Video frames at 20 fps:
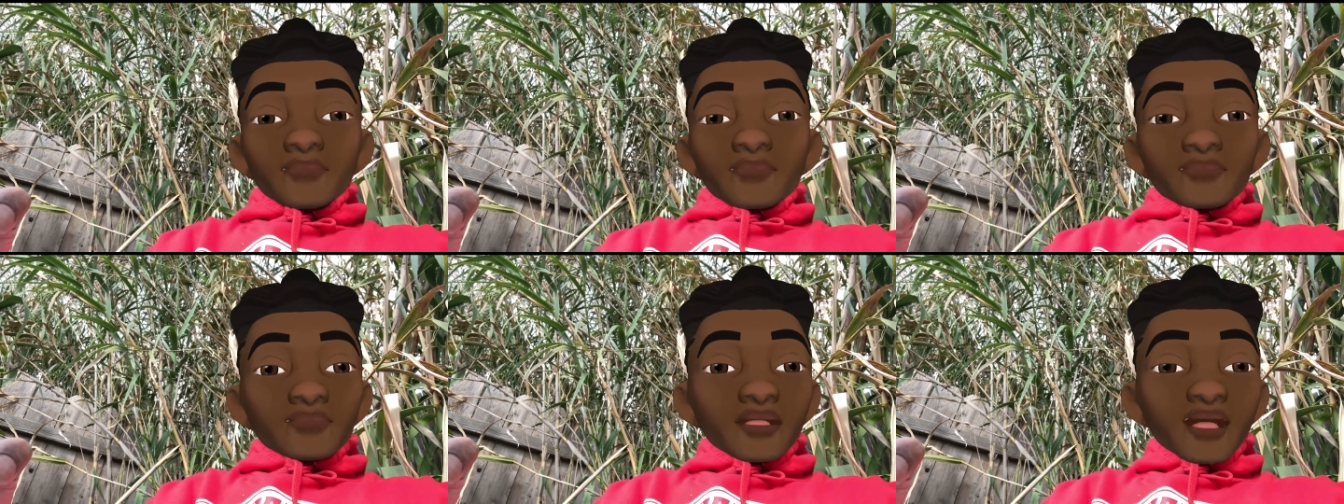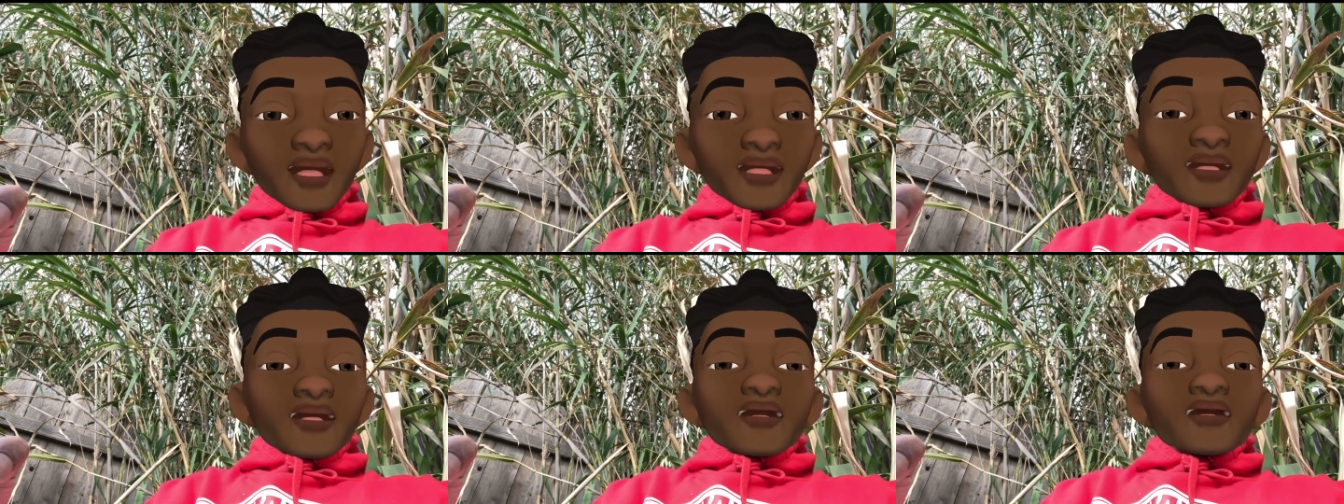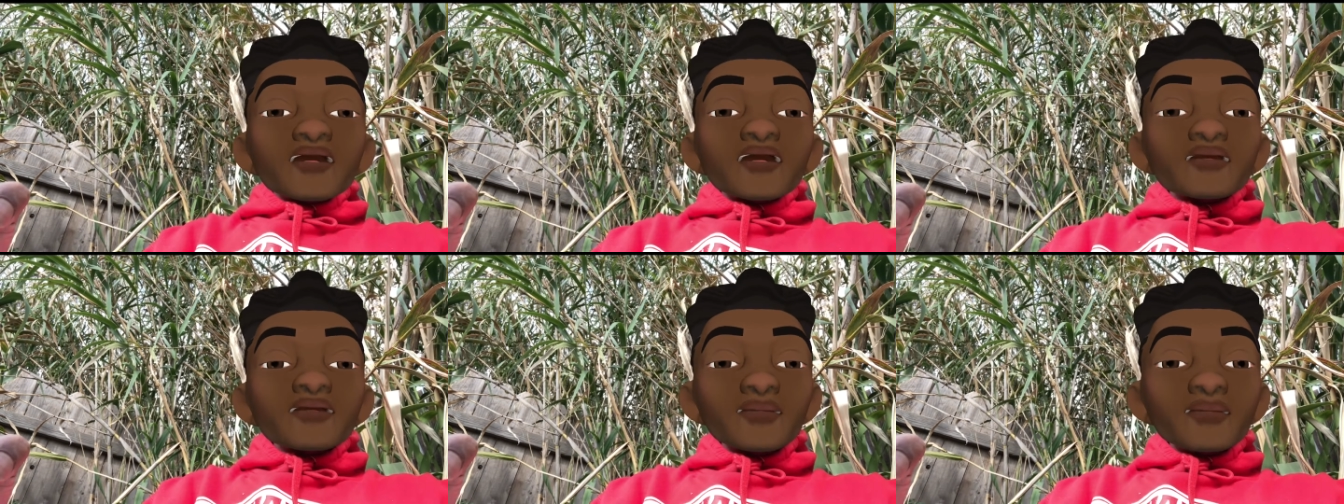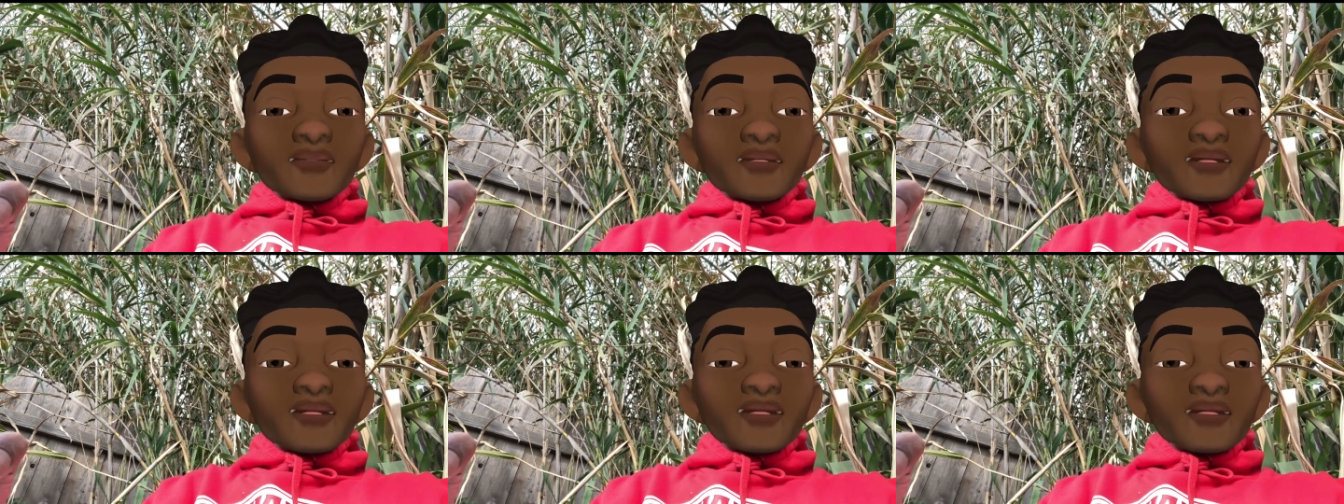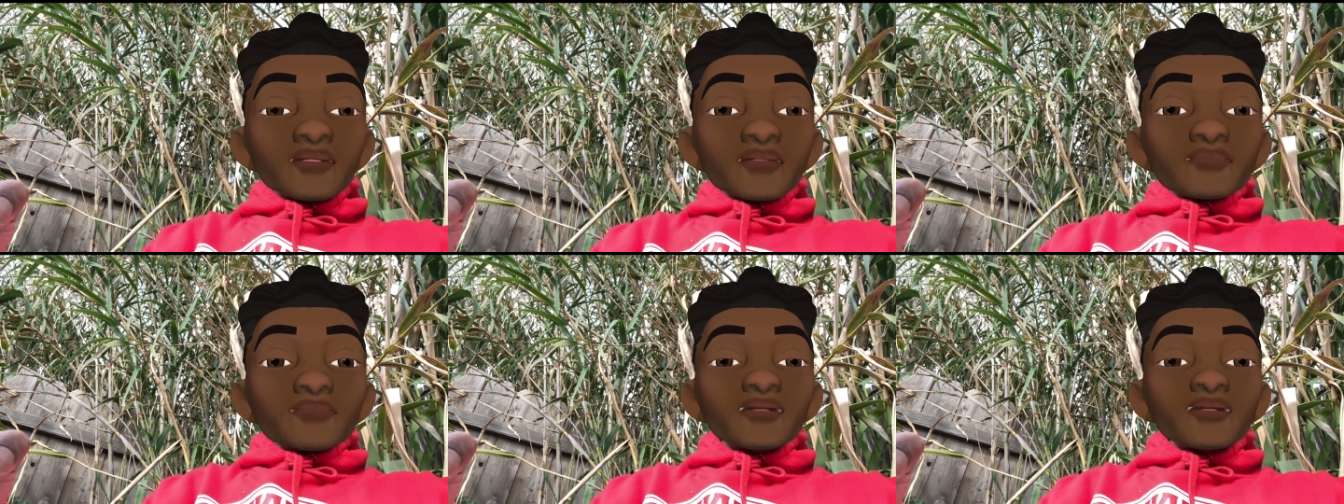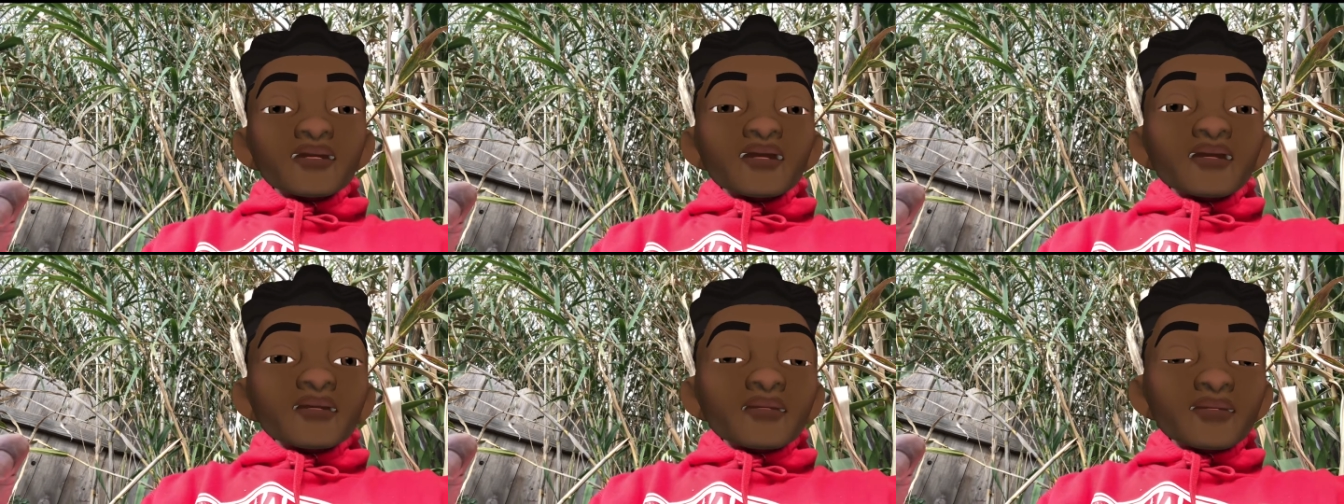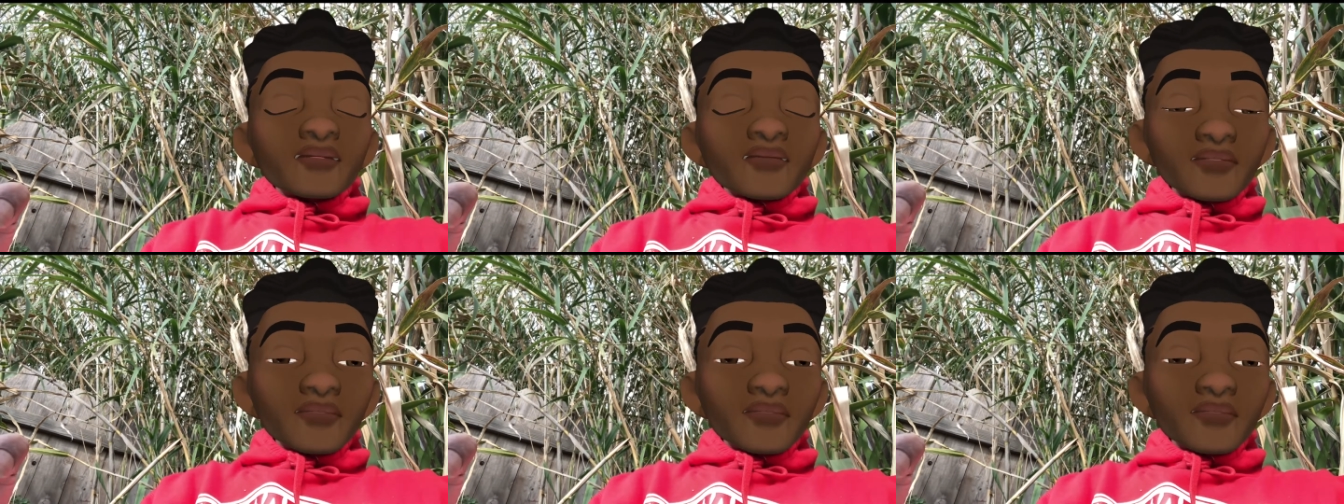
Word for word: You got to get a close relationship to God.